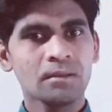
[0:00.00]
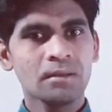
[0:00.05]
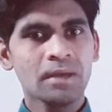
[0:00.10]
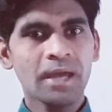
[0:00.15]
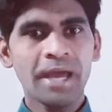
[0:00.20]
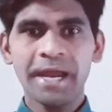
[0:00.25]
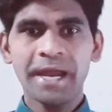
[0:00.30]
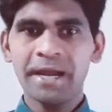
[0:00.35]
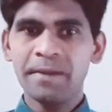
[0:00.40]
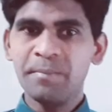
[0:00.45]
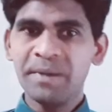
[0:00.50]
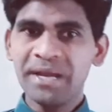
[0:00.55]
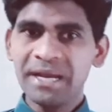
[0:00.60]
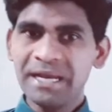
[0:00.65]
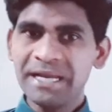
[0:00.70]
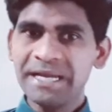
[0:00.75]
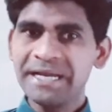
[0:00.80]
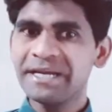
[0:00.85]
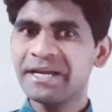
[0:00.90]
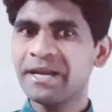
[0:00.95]
and
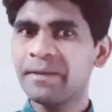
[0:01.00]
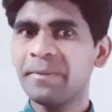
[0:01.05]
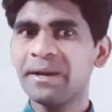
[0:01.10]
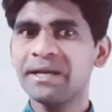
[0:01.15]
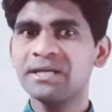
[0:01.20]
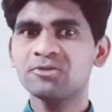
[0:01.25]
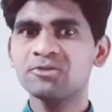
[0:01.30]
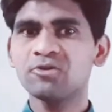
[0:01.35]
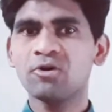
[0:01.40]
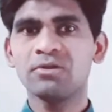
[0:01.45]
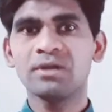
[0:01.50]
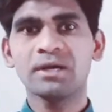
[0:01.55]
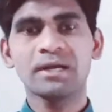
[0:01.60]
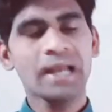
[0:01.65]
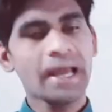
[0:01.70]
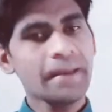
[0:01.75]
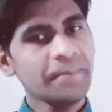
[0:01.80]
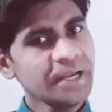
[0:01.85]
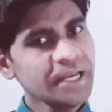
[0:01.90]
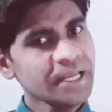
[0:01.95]
mainly it depends on the
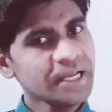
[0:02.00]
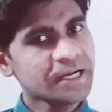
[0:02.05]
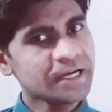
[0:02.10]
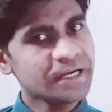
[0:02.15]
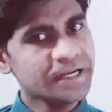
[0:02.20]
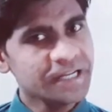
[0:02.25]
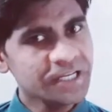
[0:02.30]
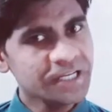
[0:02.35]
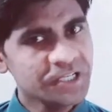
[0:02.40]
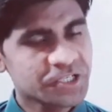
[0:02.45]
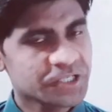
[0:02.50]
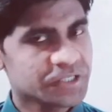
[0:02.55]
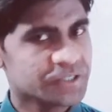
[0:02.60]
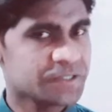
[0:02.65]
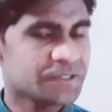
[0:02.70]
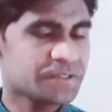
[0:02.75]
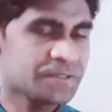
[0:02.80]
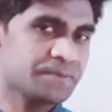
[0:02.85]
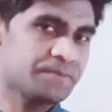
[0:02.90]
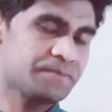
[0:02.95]
climatic
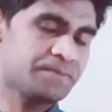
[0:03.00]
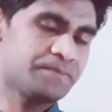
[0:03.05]
conditions.